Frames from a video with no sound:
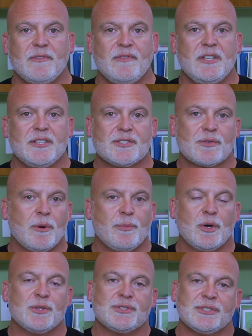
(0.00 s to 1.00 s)
venous
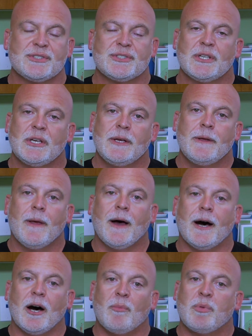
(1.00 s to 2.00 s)
thrombosis.
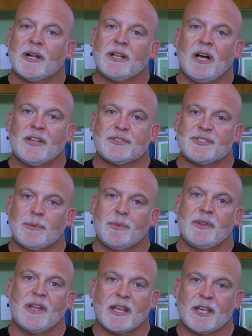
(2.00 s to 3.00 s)
Blood clots are
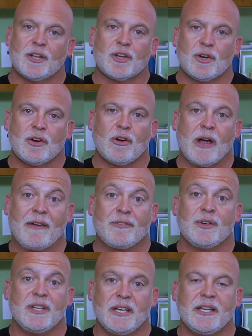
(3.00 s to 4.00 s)
something that can occur after
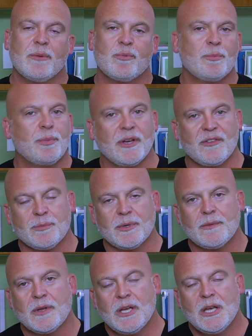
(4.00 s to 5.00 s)
knee and hip
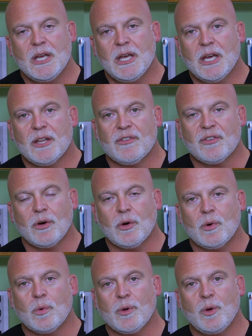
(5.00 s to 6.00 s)
replacement. And so
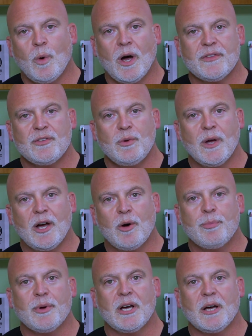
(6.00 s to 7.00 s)
we want to
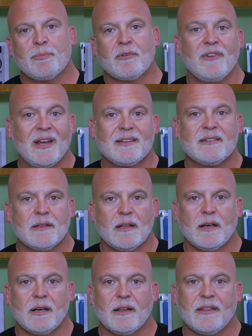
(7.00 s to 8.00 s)
help prevent
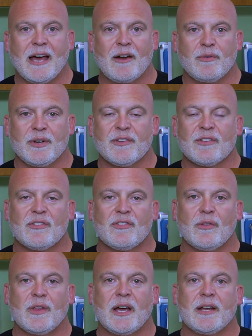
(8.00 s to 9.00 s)
that risk
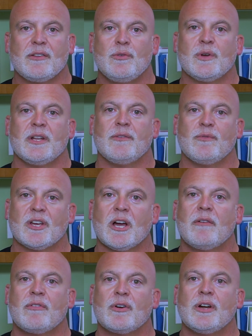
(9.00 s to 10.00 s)
so that you can
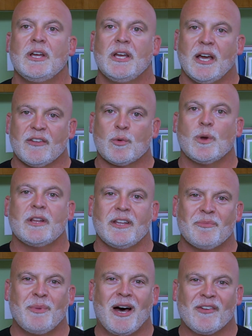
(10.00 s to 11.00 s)
recover as quickly
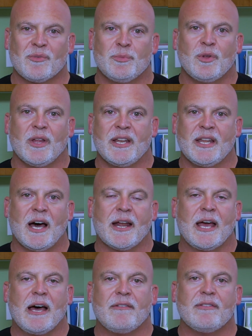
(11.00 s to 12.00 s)
as possible and not
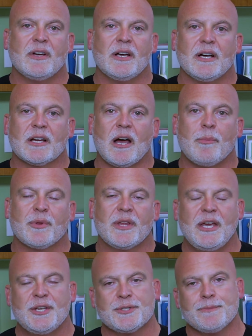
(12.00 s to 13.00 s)
have a
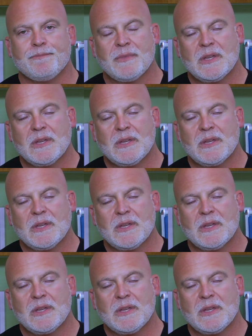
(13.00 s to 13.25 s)
complication.